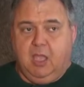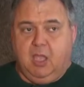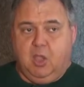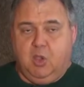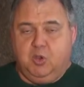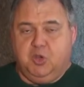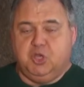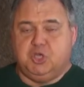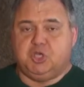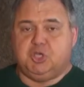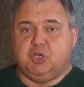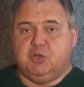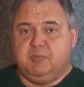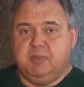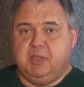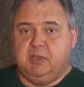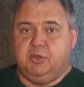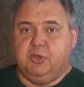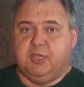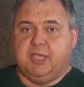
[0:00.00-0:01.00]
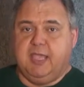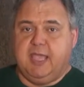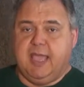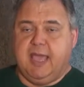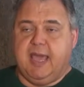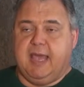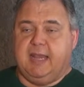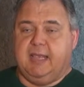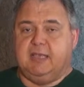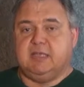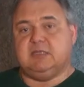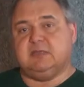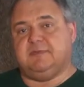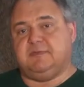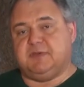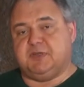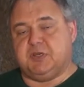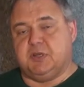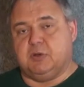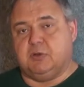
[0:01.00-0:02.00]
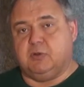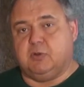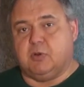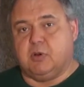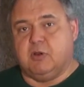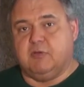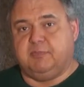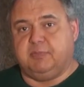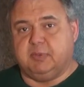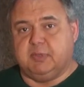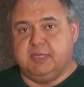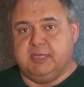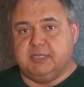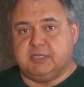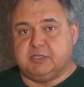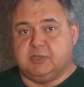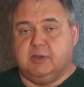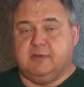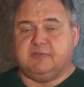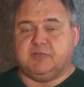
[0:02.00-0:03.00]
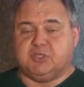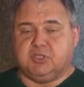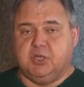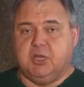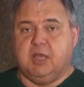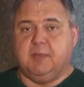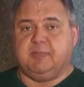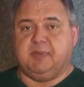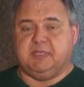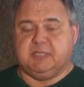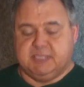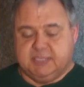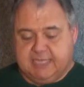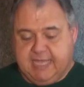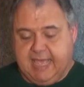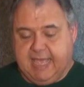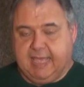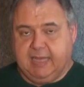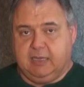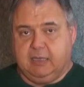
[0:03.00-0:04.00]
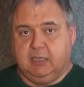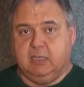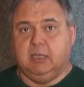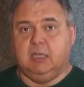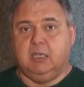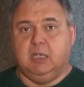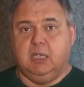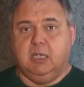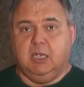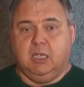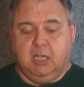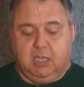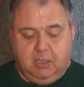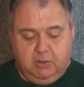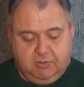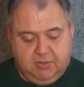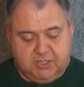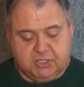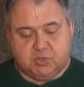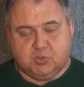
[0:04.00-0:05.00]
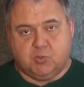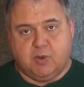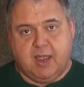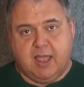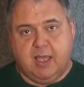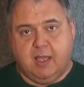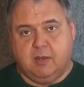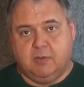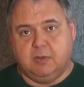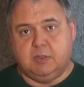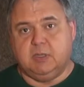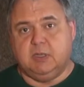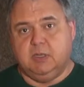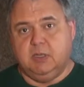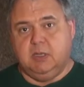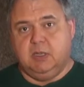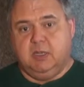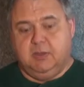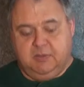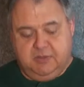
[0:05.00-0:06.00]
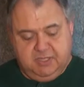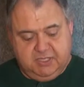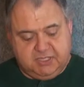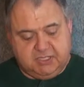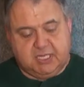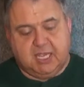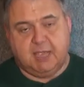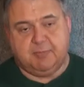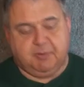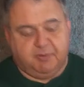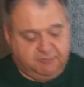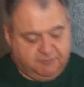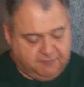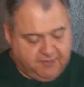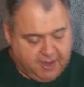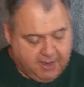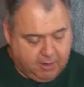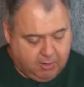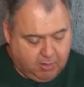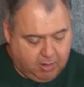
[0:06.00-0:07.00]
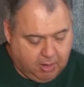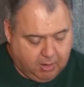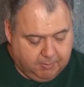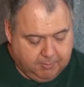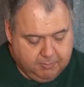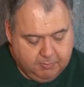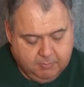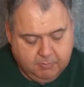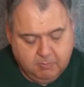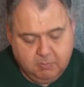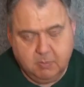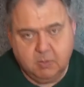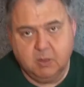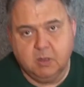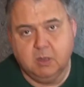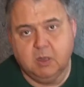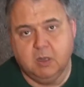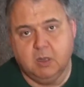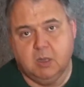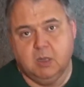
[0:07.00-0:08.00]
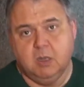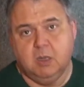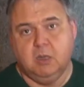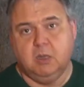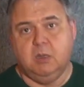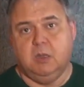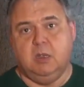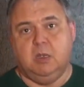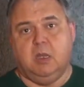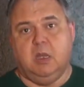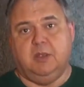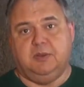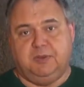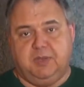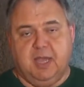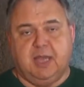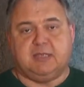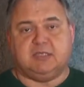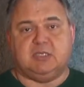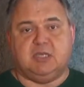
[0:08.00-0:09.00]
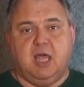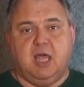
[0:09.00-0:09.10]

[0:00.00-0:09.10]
Who you should be looking at is the Fraternal Order of Police, who have stood up and said, this round, this type of firearm does